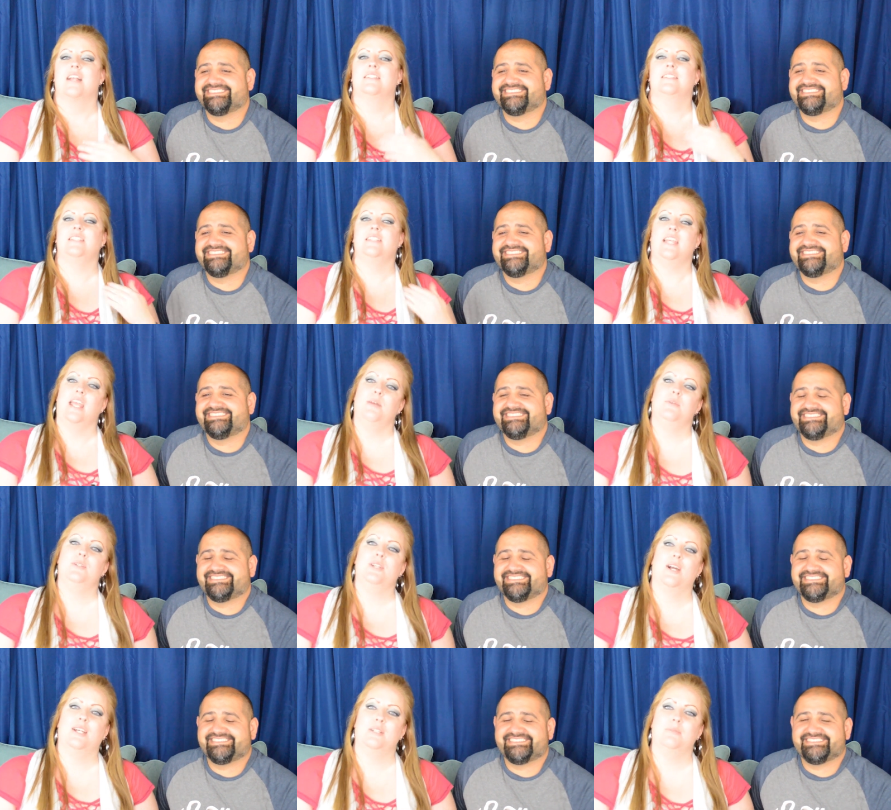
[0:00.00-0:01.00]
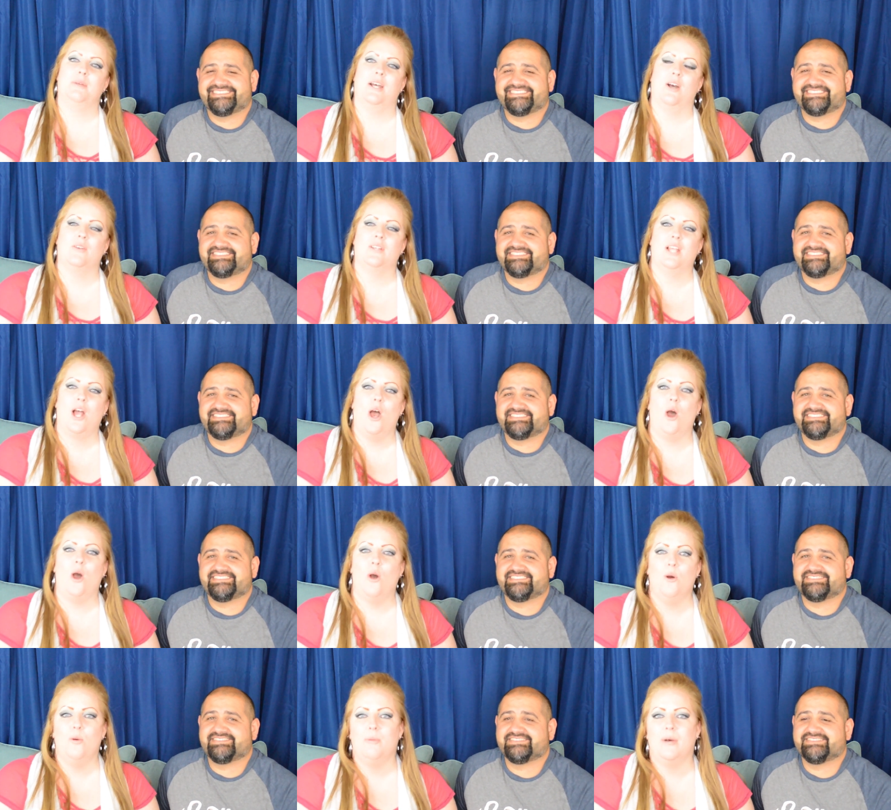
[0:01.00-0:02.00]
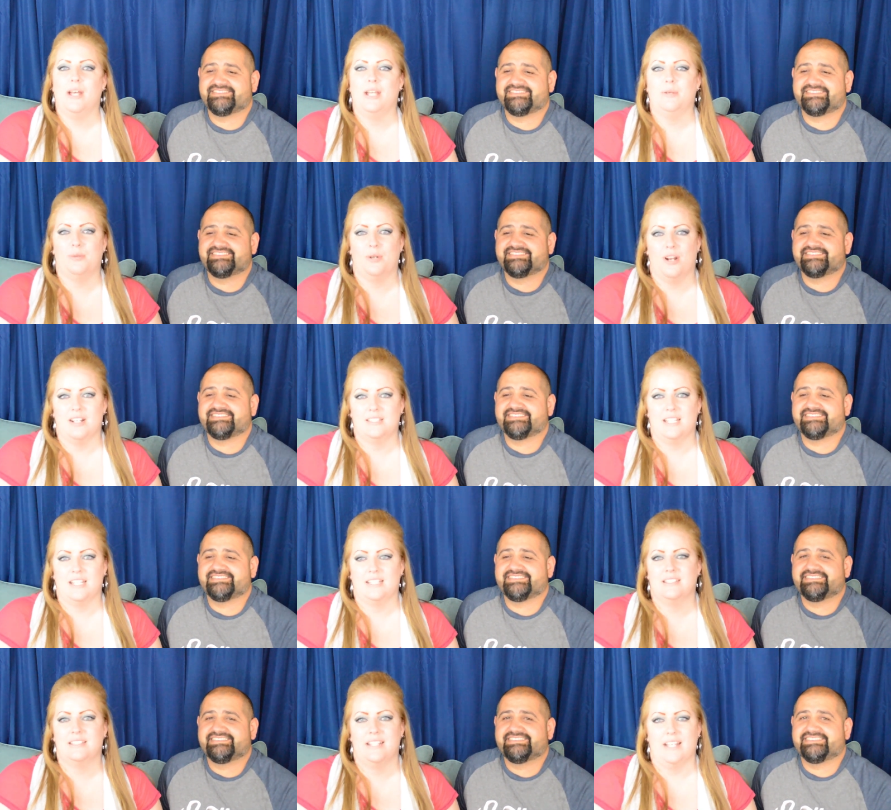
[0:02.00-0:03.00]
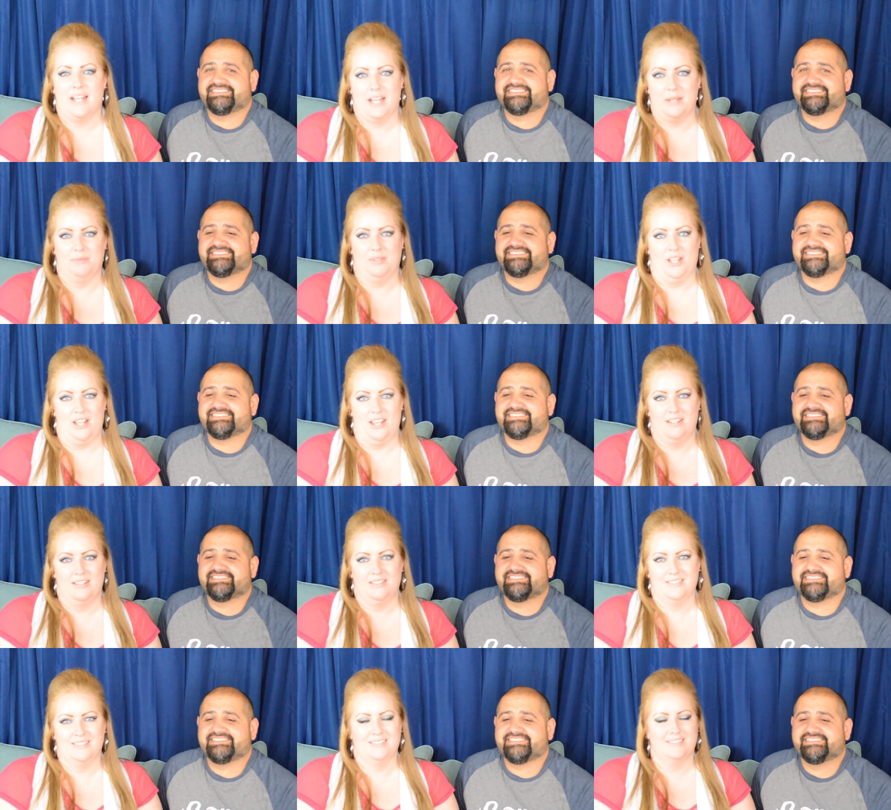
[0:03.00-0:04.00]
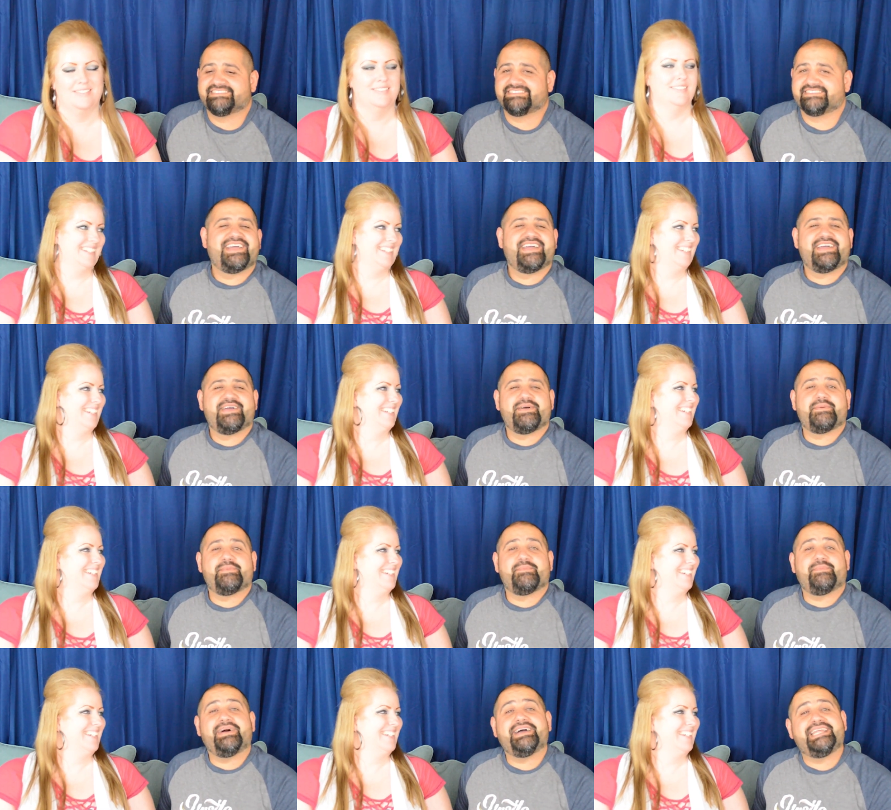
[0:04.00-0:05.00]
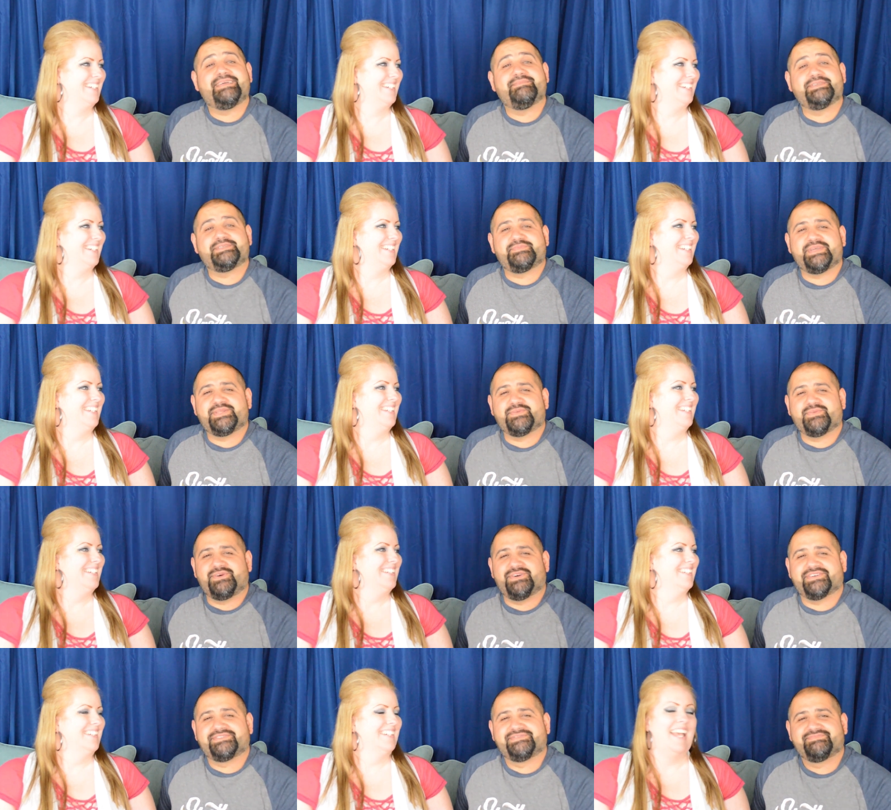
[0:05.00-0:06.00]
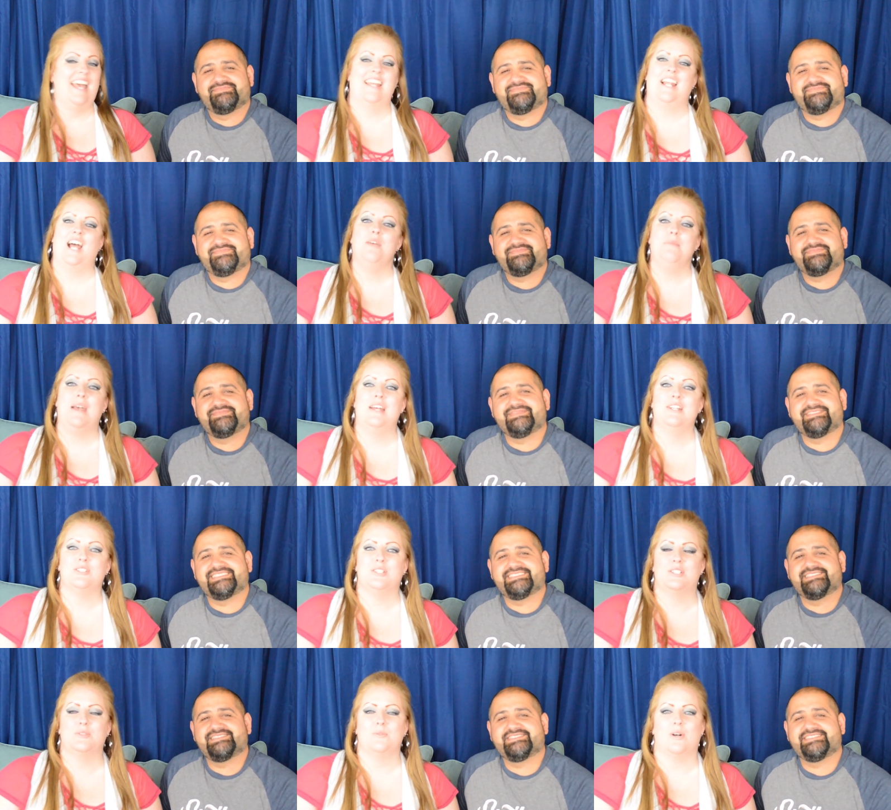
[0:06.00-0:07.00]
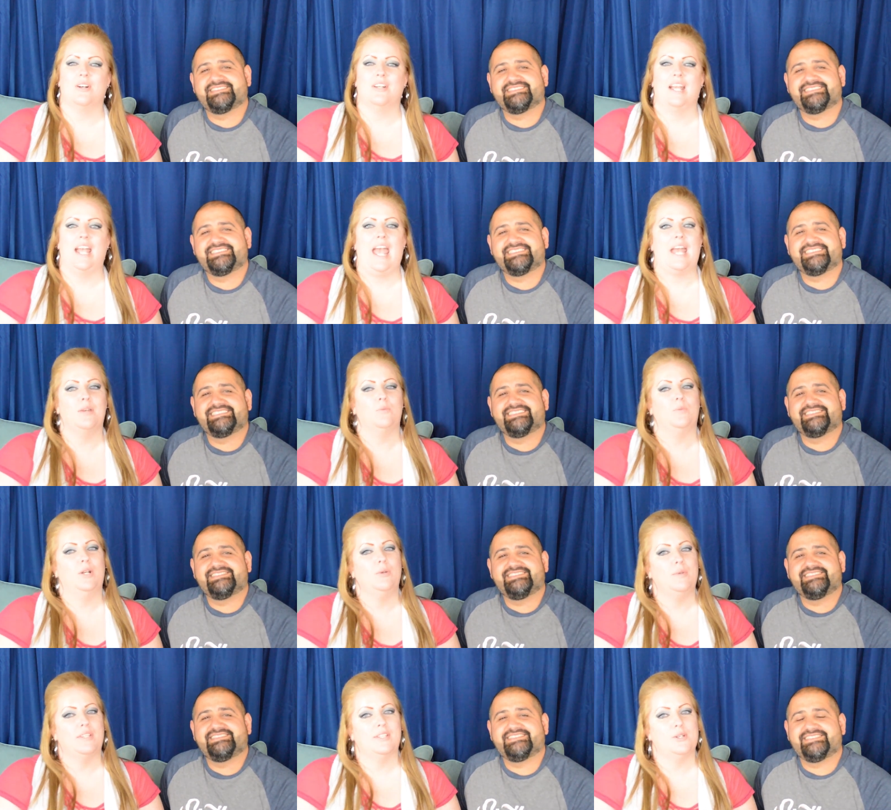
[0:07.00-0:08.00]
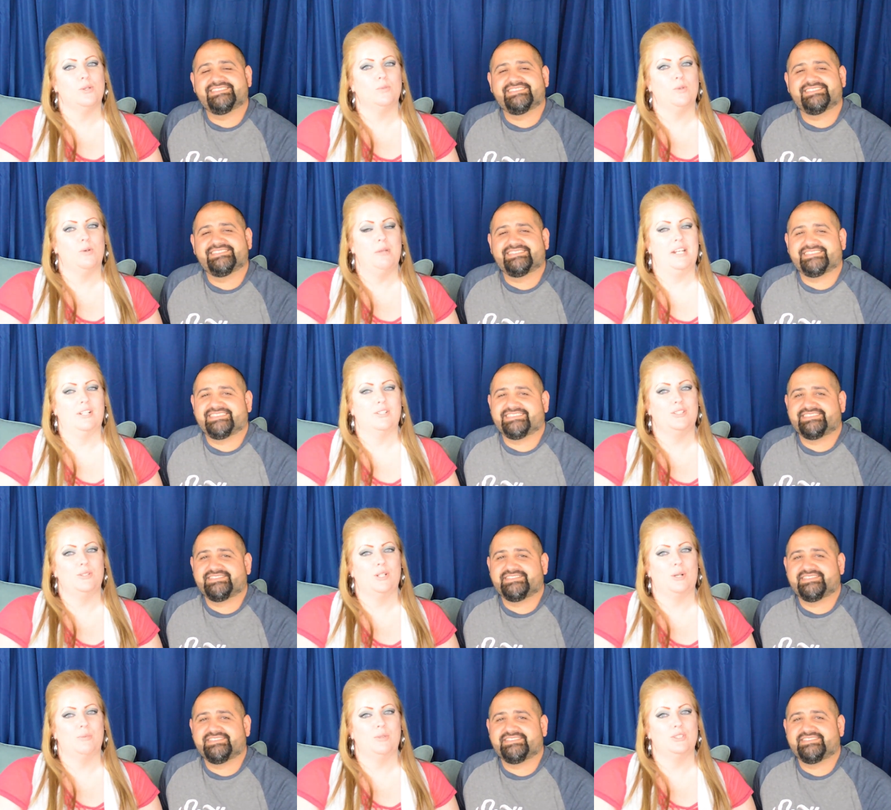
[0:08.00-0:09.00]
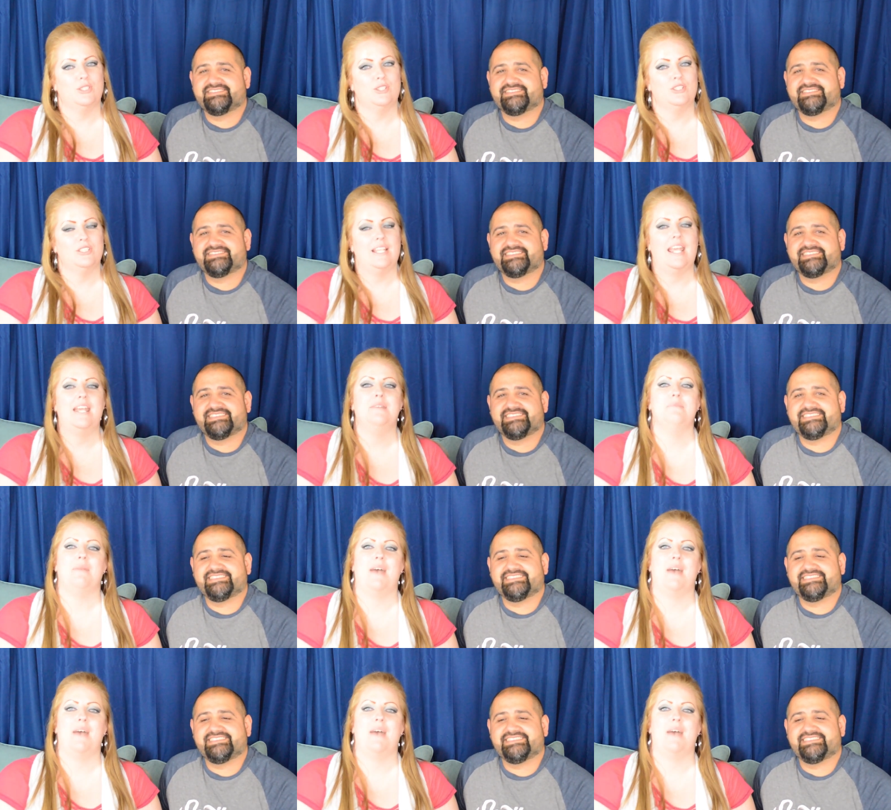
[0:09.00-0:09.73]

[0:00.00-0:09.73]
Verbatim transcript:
Speaker 1: Today we're talking about home buying process timeline.
Speaker 2: My name is Minh Duong.
Speaker 1: And I'm Angela Duong, and we're with Coldwell Banker Tugaw Realtors and